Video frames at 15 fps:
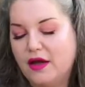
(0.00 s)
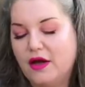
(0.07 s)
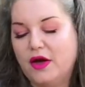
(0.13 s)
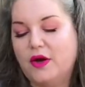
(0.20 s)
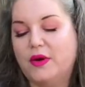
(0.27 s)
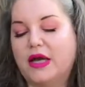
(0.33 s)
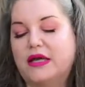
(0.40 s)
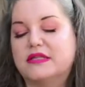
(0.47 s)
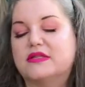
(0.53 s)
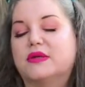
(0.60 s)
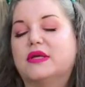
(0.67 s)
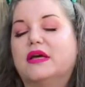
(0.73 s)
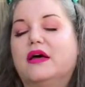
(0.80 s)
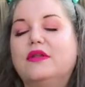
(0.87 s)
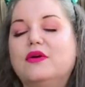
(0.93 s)
Okay, so
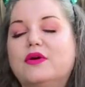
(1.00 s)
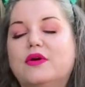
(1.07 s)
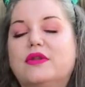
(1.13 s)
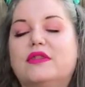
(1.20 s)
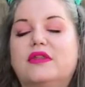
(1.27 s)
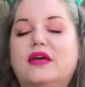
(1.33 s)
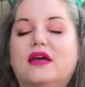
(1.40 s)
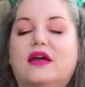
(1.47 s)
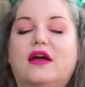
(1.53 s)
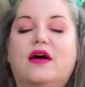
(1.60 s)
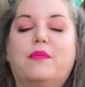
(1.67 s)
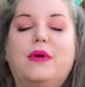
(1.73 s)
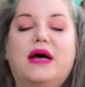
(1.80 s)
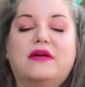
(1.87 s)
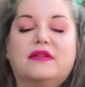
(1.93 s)
the other good thing
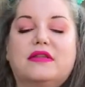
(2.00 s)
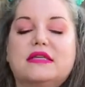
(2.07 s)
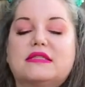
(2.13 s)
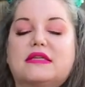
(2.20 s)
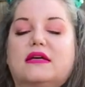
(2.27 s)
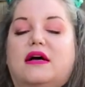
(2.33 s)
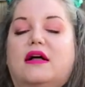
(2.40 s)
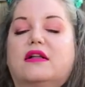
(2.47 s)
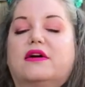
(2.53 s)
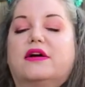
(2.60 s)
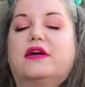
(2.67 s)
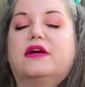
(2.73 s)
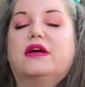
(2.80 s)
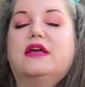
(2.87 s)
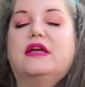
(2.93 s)
about this collar
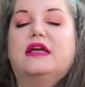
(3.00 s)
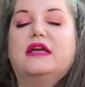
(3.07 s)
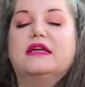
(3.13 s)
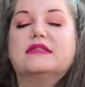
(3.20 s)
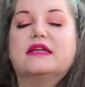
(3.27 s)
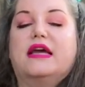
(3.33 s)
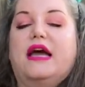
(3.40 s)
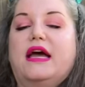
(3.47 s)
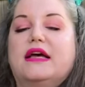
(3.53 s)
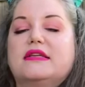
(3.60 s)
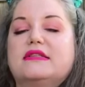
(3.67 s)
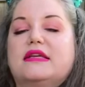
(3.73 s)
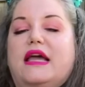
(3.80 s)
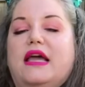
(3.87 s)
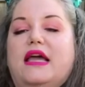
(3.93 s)
is it
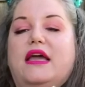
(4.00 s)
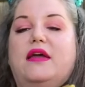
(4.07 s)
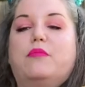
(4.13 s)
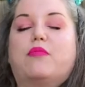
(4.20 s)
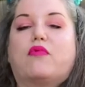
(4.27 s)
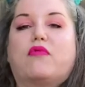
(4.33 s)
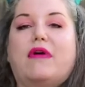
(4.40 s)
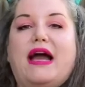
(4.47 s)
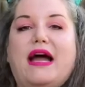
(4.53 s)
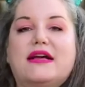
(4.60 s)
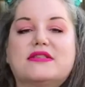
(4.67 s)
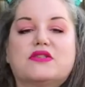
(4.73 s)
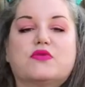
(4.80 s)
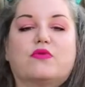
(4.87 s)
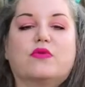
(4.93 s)
has a
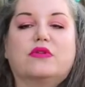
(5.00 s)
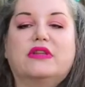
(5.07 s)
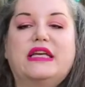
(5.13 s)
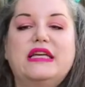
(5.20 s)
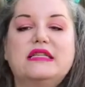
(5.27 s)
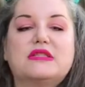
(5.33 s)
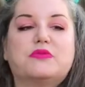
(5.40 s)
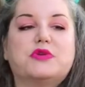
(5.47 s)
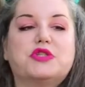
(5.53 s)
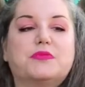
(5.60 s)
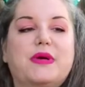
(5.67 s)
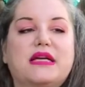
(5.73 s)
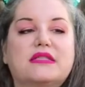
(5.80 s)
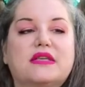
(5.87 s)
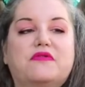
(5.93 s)
brass release, which
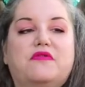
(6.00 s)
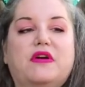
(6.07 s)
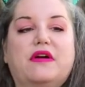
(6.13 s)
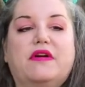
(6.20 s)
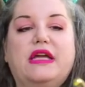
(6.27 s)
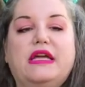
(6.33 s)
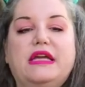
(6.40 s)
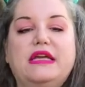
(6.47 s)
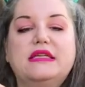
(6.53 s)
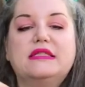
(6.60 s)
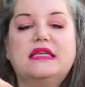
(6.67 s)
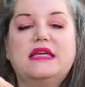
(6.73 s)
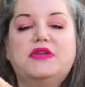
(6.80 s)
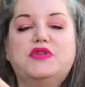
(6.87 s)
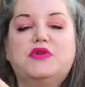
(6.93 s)
makes it very
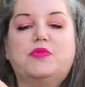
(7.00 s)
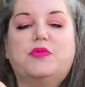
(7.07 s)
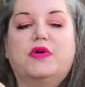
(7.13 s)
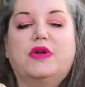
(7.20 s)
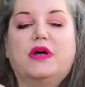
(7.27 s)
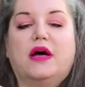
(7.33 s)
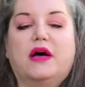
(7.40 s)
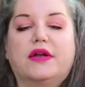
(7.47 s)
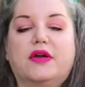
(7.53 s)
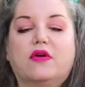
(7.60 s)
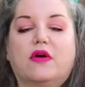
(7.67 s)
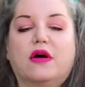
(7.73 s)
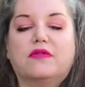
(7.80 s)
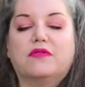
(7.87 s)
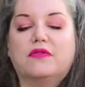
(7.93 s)
easy to put on and
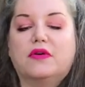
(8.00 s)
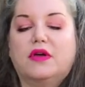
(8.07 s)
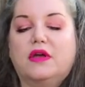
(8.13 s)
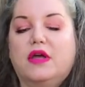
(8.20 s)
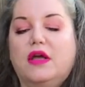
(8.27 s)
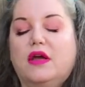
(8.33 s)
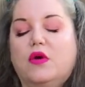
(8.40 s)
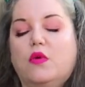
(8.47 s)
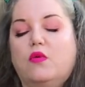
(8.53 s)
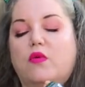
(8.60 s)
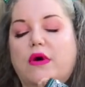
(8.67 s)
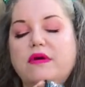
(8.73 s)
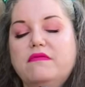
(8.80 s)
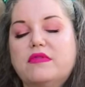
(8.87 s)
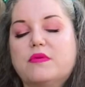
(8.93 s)
off.
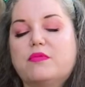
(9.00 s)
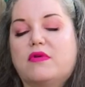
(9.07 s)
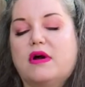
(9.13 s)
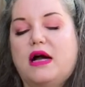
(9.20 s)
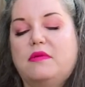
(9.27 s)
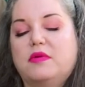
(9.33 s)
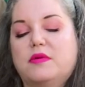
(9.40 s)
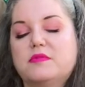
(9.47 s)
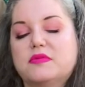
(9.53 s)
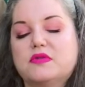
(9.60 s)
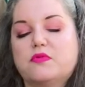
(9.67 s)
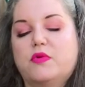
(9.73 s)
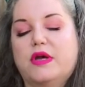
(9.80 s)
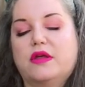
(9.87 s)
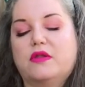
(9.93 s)
One of the problems
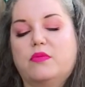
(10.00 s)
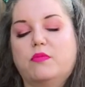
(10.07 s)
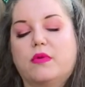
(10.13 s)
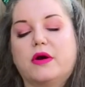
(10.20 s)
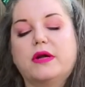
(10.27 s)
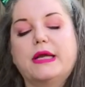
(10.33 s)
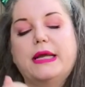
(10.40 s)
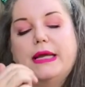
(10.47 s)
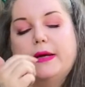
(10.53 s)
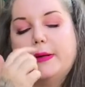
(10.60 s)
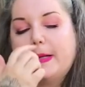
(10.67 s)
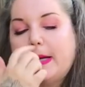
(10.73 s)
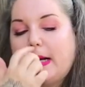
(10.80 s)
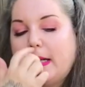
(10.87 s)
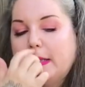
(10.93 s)
with martingale
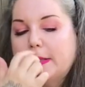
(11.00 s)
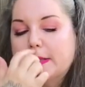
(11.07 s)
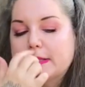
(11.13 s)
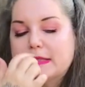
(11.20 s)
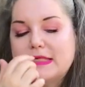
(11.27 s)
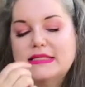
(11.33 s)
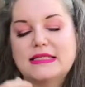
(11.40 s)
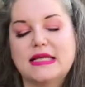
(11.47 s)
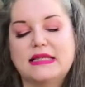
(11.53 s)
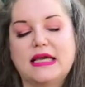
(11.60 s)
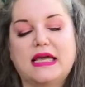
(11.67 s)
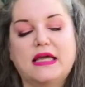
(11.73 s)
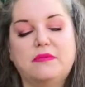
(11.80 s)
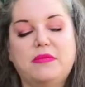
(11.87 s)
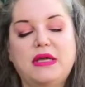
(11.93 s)
collars is that they
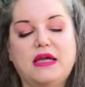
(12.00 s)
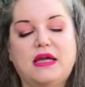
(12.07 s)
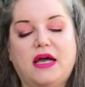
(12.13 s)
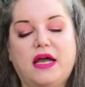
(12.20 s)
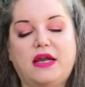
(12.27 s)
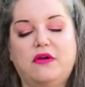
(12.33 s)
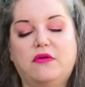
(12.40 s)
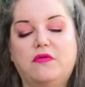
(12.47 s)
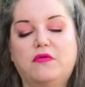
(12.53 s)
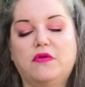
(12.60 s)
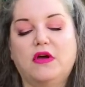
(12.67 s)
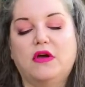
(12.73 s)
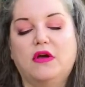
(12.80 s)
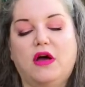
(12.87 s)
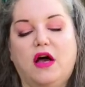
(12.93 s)
can be kind of
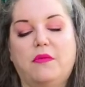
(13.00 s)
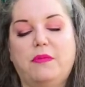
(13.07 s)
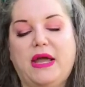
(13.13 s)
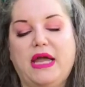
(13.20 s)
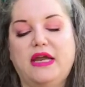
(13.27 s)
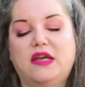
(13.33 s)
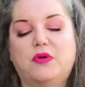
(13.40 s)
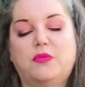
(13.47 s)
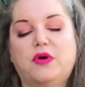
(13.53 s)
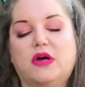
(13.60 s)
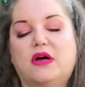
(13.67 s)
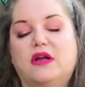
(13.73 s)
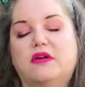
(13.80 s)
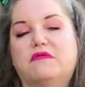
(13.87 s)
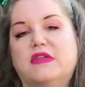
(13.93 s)
a pain to put
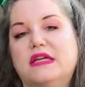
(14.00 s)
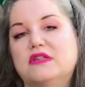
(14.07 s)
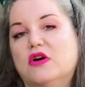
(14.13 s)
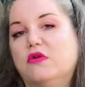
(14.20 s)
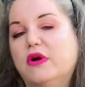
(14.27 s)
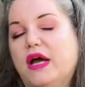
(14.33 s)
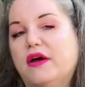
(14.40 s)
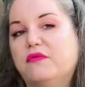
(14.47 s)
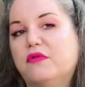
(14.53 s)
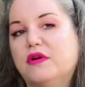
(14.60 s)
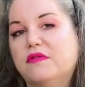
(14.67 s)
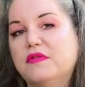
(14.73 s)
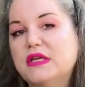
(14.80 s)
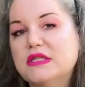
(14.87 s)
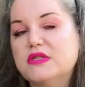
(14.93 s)
on if they don't have one
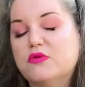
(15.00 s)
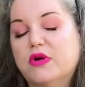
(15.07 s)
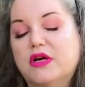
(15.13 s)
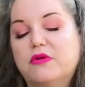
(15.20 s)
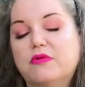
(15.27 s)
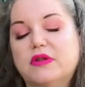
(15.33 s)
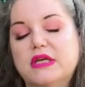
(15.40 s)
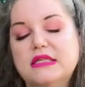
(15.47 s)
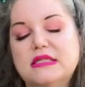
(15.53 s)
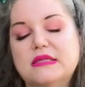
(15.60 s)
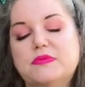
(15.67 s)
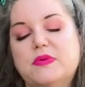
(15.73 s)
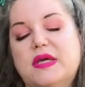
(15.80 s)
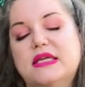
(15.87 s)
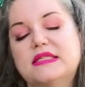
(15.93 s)
of these quick releases
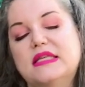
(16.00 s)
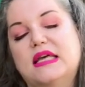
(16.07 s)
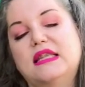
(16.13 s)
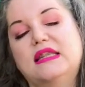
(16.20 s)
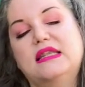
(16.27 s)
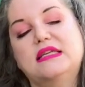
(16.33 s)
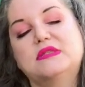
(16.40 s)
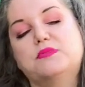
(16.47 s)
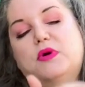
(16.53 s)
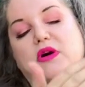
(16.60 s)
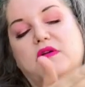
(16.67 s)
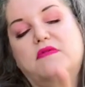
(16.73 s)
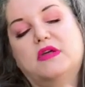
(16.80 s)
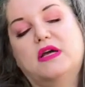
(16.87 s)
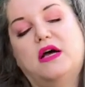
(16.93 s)
because then this part
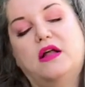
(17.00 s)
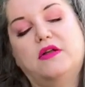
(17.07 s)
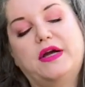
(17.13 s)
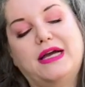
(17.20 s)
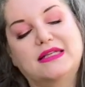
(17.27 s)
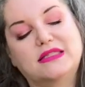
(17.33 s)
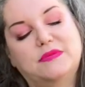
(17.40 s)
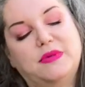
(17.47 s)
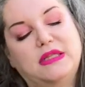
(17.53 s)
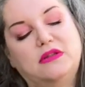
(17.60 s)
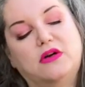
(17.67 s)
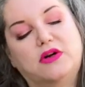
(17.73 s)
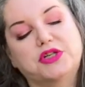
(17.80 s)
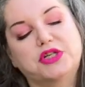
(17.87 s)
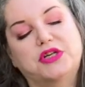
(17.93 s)
of the collar has to be
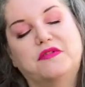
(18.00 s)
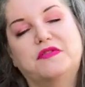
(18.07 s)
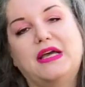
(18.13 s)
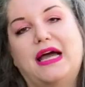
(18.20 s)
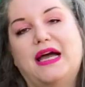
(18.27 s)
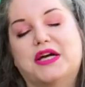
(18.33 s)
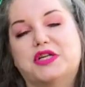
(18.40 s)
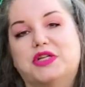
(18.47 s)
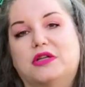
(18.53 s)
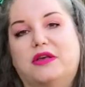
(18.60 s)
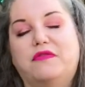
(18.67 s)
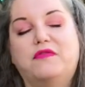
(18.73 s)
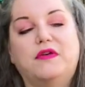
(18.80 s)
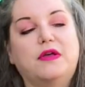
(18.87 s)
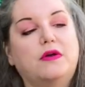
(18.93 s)
large enough to actually
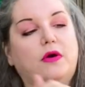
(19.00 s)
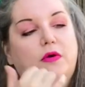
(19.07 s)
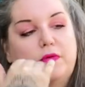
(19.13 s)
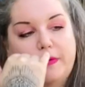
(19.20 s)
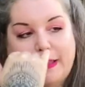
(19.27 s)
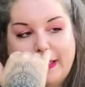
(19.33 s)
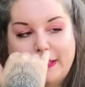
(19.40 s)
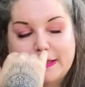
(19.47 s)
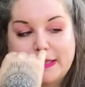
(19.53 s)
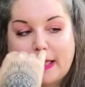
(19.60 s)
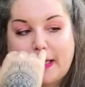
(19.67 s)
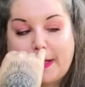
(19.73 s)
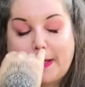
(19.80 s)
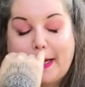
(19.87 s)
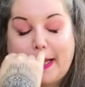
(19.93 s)
fit over the
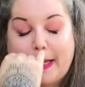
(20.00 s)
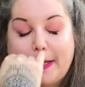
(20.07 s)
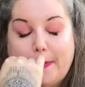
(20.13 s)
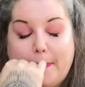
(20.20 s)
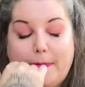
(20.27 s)
entire head.